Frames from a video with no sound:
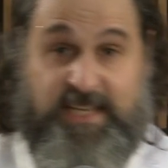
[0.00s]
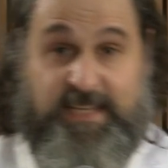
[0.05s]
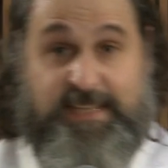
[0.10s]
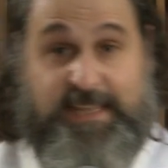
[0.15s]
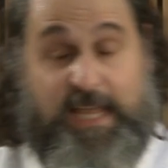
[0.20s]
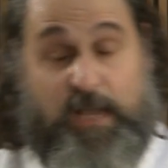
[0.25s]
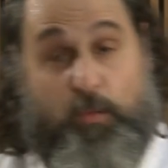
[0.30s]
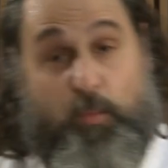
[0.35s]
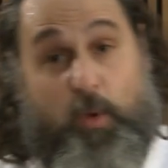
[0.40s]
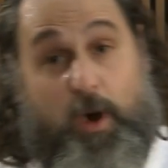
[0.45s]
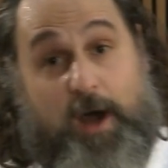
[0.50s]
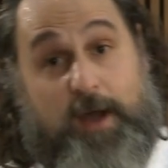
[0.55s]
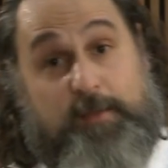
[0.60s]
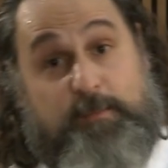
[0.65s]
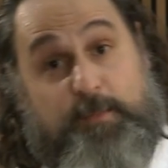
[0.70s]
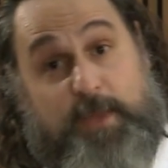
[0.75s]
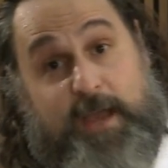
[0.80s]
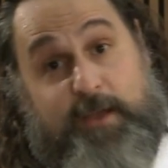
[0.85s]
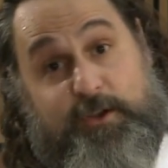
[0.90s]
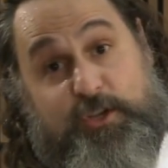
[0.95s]
And like
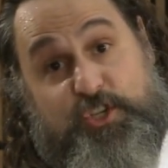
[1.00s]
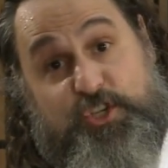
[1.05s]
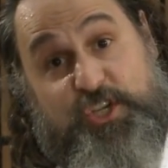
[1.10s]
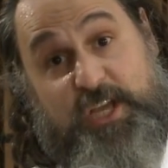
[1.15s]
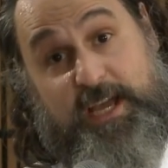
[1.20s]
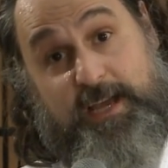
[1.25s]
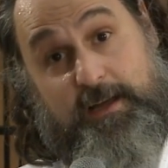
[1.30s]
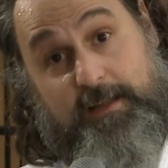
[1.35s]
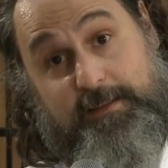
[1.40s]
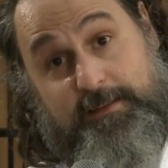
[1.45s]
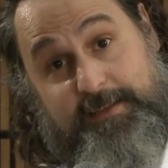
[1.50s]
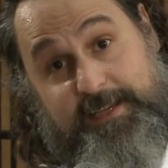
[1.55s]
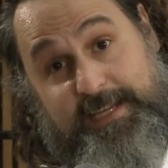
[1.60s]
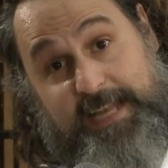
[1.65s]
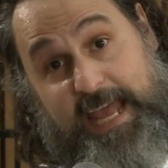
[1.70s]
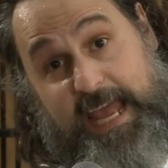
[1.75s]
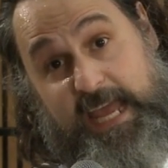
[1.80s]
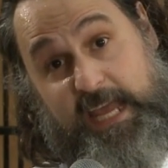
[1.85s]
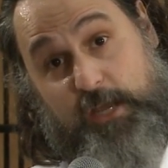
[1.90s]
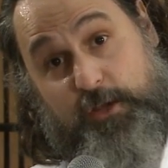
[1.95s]
Juan Marichal
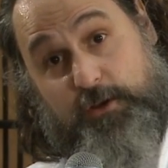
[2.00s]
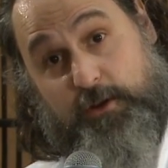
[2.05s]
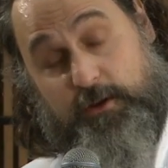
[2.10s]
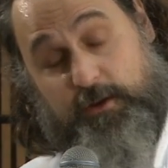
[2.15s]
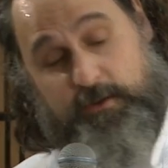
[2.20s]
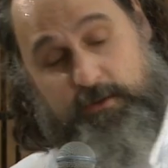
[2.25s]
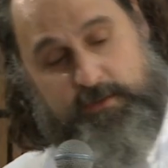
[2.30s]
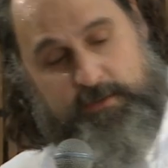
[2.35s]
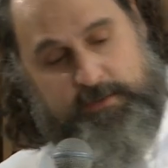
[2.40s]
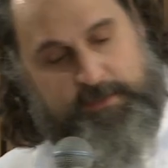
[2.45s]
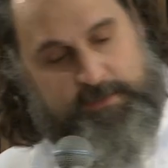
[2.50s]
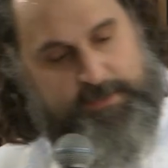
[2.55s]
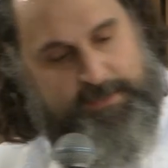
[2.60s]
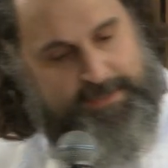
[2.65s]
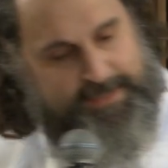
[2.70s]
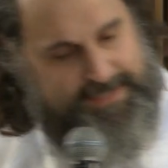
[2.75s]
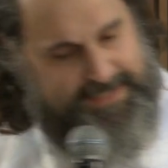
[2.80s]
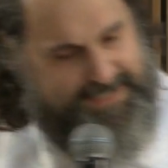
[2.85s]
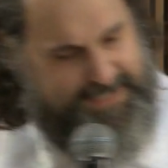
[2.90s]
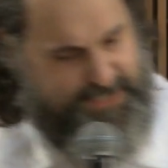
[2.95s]
in anger,
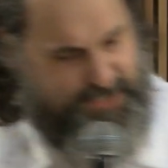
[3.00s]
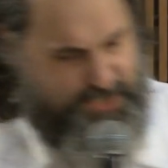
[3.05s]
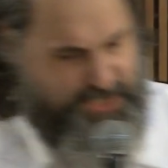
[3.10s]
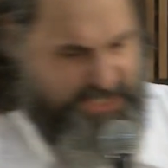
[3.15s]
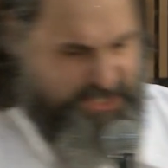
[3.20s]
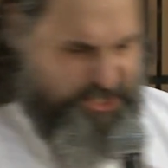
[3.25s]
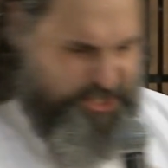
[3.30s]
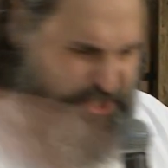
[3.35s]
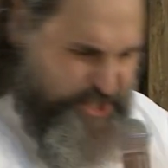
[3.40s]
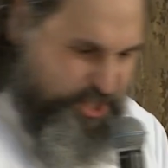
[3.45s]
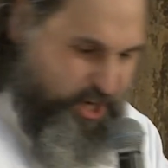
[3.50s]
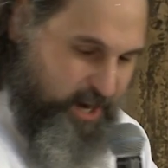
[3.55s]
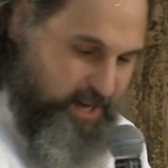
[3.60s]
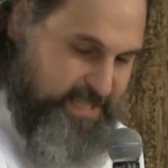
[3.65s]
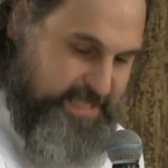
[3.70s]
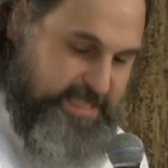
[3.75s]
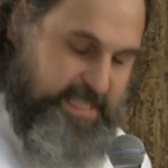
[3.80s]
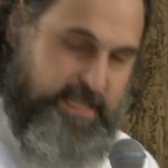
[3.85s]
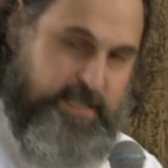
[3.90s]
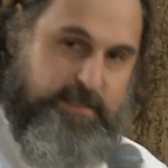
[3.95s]
she
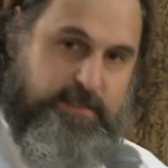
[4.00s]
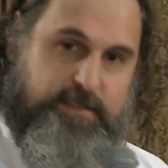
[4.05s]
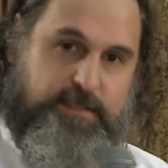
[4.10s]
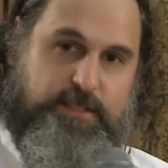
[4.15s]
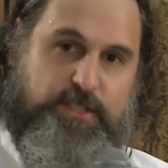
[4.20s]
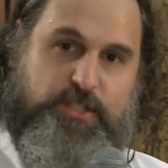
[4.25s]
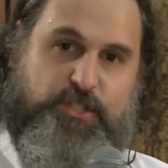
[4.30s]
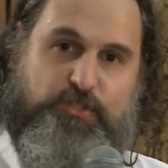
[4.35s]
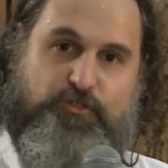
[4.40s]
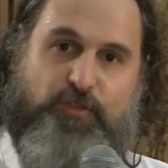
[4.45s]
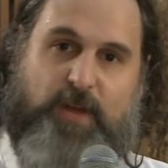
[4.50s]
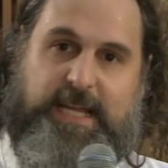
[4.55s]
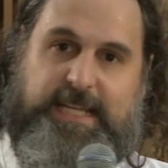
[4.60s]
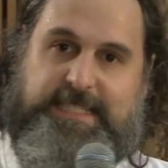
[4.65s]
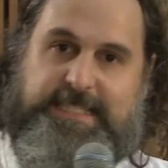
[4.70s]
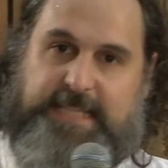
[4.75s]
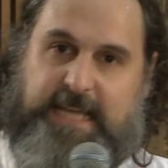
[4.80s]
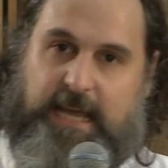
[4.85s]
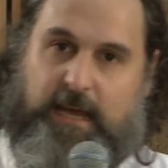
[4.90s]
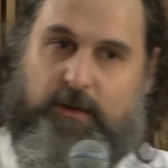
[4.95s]
chucked it
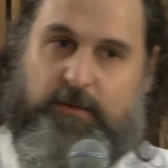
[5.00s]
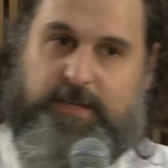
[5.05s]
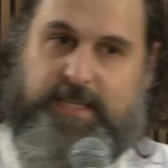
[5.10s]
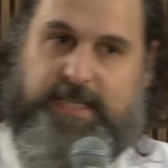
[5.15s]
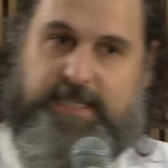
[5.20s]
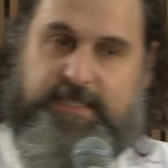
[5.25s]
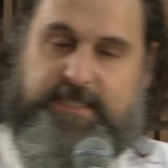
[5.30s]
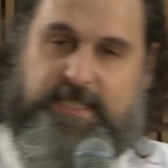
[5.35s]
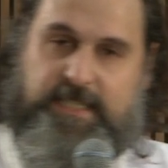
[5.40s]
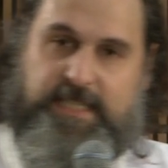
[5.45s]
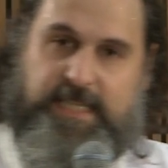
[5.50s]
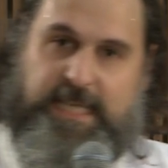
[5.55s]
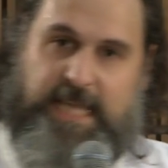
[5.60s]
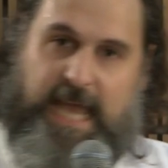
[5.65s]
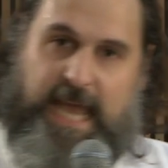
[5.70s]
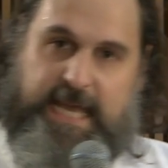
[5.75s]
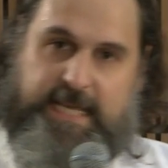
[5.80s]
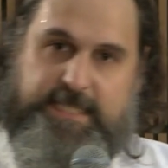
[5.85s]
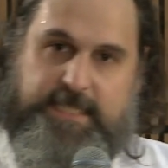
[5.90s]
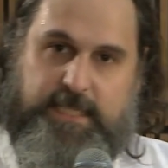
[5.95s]
straight down into the
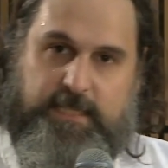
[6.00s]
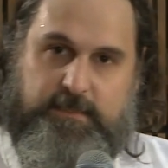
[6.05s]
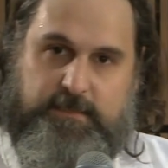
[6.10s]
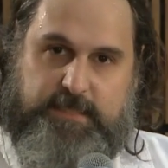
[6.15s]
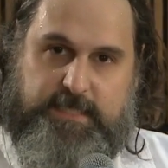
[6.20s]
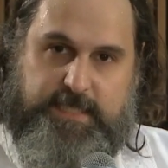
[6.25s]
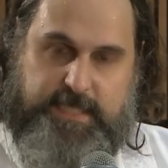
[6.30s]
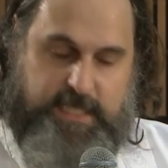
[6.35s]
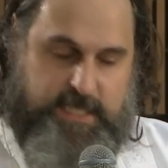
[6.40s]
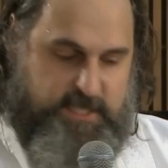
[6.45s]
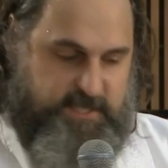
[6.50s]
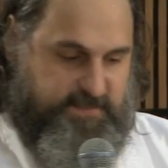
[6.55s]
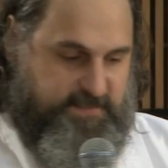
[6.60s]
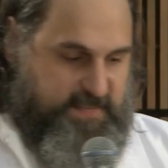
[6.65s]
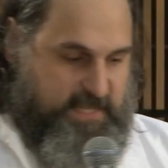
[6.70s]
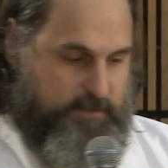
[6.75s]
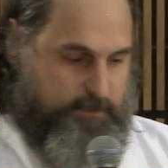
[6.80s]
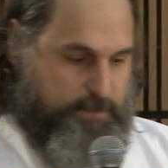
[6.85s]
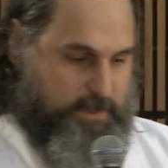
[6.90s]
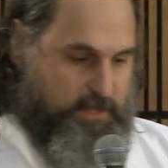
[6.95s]
casket 6
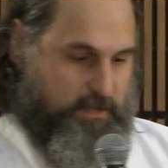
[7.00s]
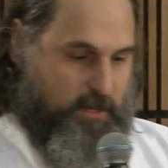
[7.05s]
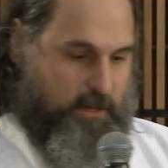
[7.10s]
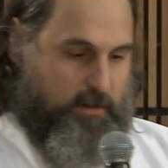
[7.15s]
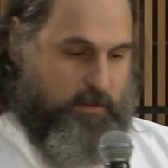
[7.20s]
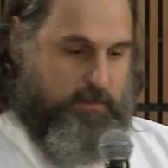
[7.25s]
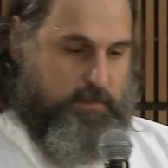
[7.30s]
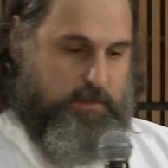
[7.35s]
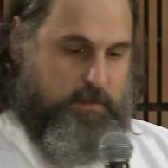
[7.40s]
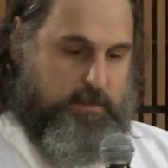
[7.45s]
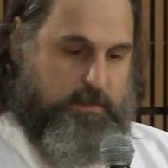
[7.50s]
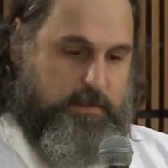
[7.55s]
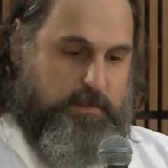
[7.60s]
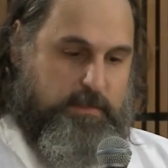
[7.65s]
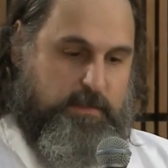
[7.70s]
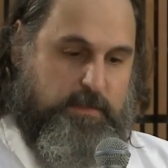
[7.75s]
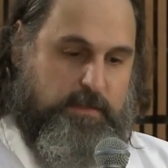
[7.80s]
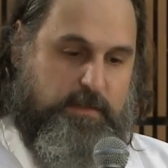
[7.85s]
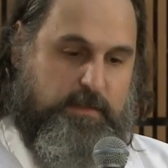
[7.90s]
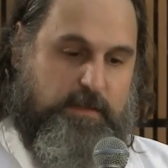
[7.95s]
feet below.
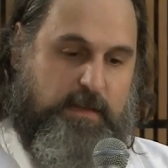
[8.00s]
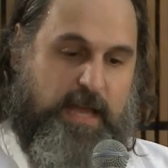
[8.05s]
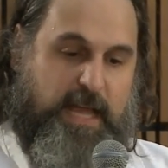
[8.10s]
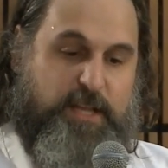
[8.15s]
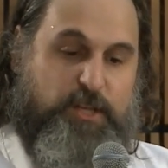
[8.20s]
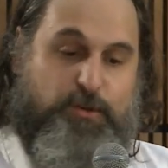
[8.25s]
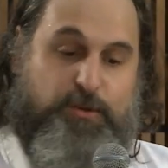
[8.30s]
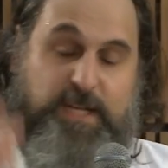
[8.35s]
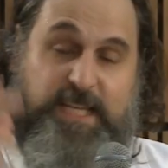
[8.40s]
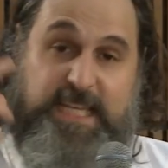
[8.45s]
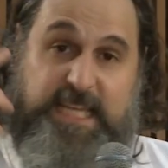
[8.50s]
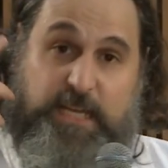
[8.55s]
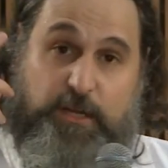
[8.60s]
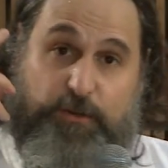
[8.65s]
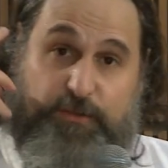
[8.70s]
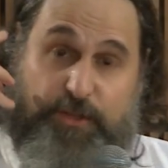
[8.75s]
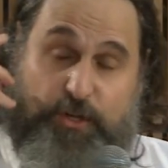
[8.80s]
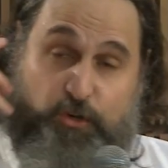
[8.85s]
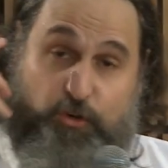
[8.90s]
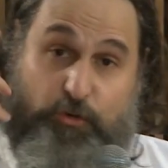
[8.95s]
And you could
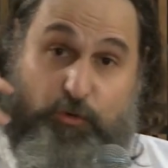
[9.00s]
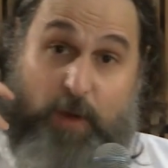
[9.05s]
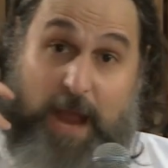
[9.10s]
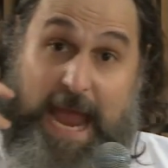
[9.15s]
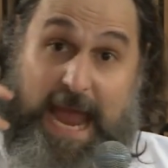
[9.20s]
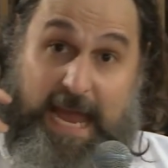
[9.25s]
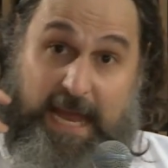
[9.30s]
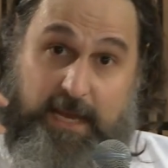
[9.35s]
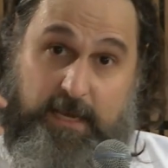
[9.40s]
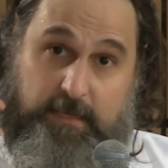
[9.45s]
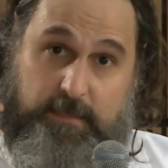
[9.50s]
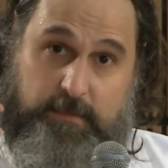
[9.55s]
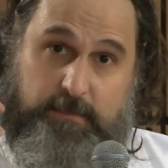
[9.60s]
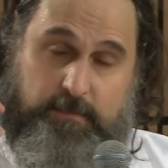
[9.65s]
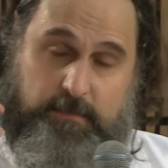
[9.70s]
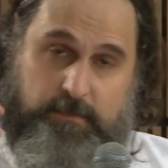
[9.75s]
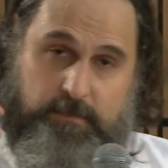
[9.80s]
hear the crack